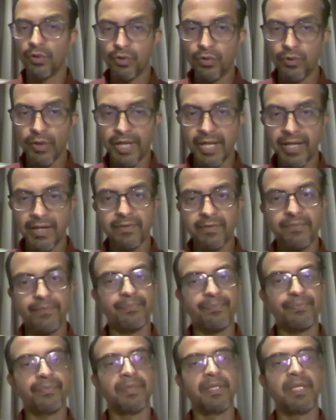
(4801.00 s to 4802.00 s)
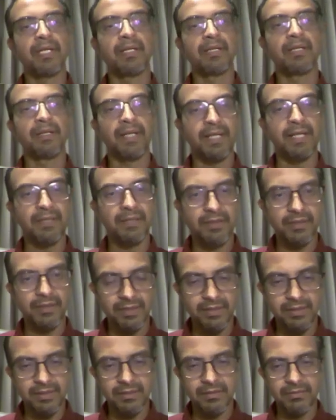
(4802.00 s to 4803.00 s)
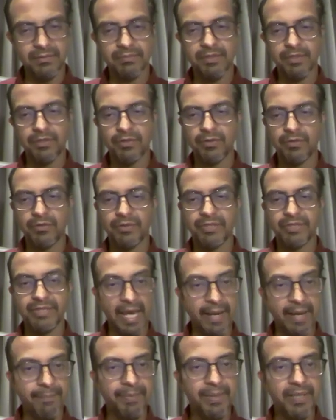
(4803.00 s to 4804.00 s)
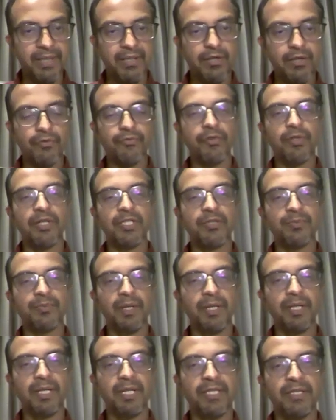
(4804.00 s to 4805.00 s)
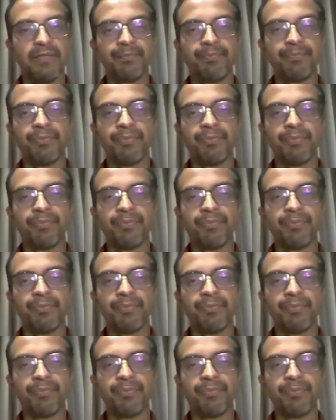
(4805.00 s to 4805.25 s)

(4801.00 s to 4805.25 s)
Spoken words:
to have, they are great, stamping of your expertise,